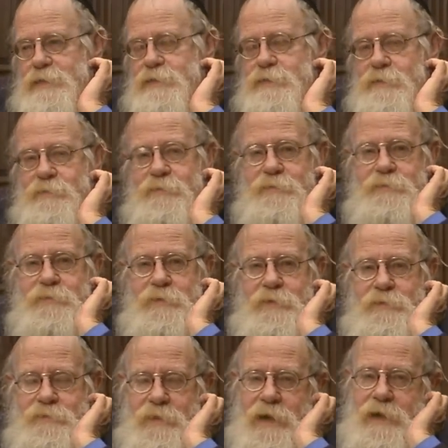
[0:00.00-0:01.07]
of
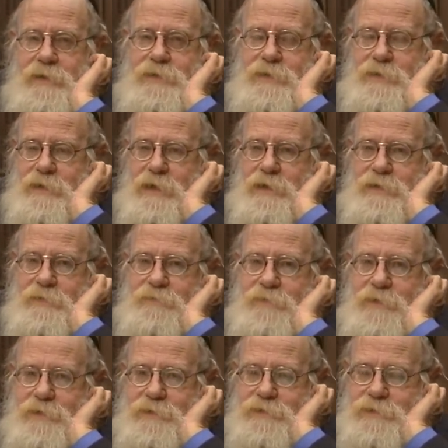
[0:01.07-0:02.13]
other
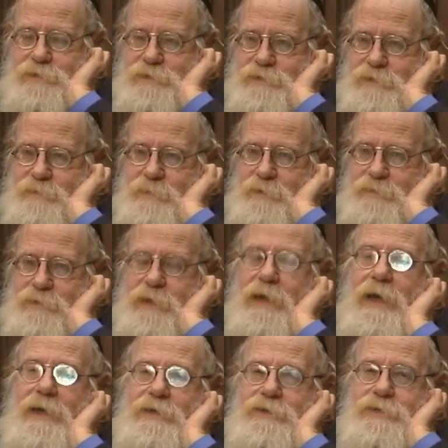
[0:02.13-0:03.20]
functions, about
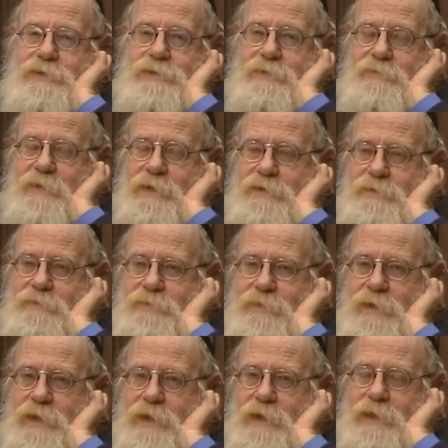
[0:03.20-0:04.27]
reactions of
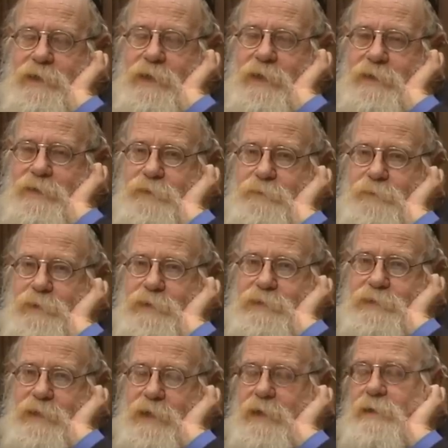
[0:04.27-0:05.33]
in other ways
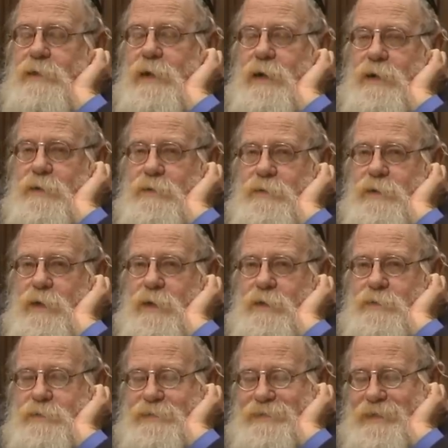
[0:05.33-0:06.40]
are
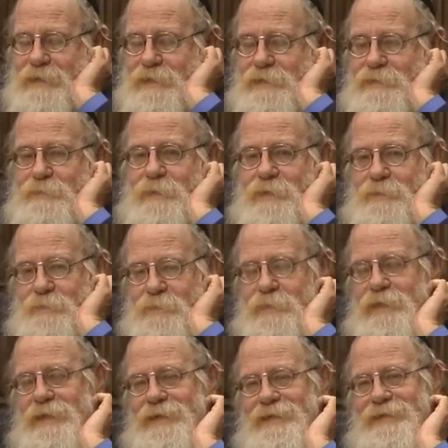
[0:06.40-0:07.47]
signs, but
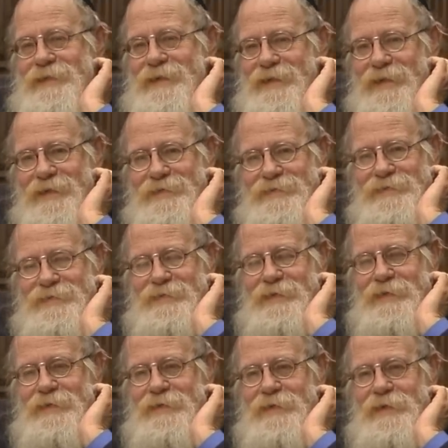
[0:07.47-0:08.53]
the last
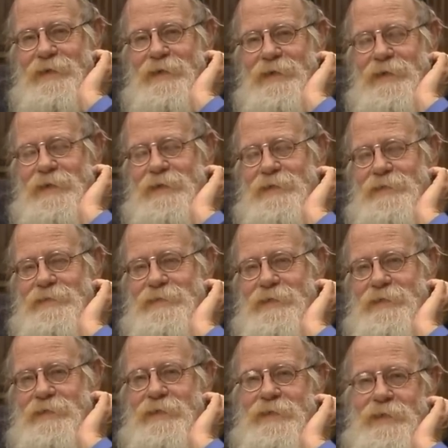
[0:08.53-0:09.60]
sign is
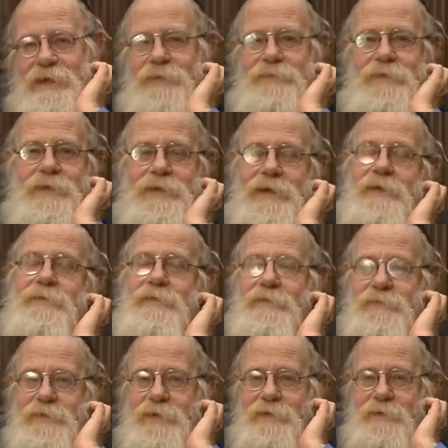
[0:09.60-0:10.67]
the life and death
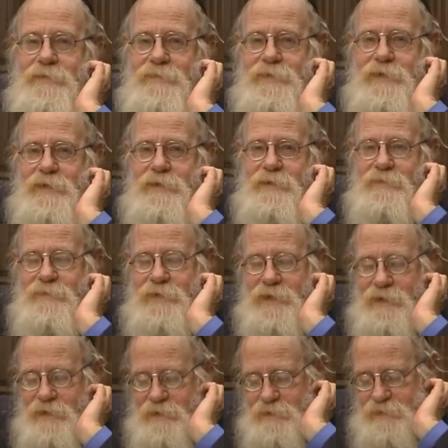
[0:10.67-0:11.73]
of the
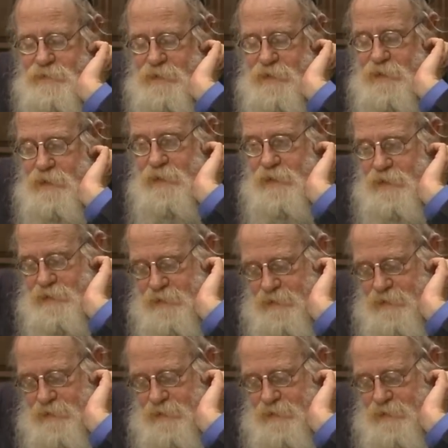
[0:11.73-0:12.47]
heart, and